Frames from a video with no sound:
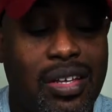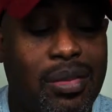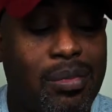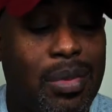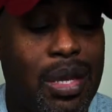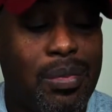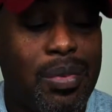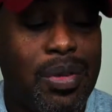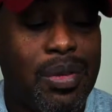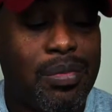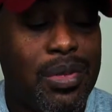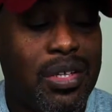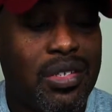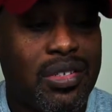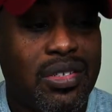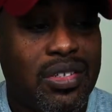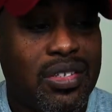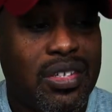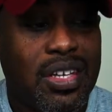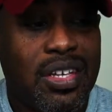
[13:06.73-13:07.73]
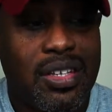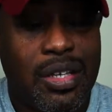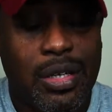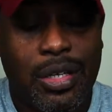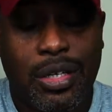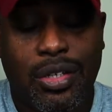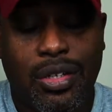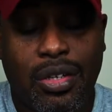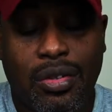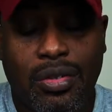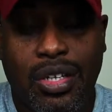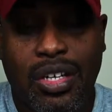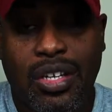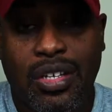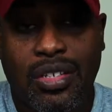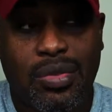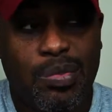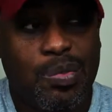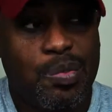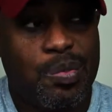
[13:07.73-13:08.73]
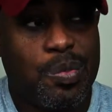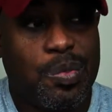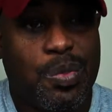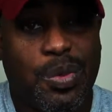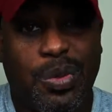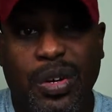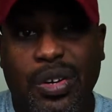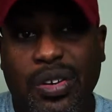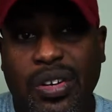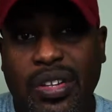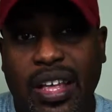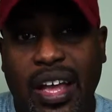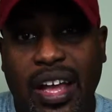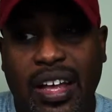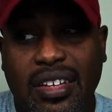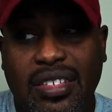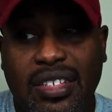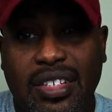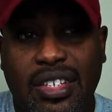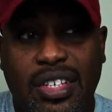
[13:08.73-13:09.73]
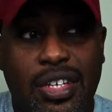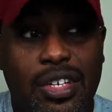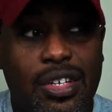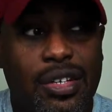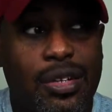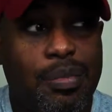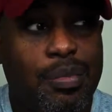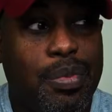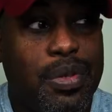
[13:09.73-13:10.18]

It may be a business that, does $300,000 a year,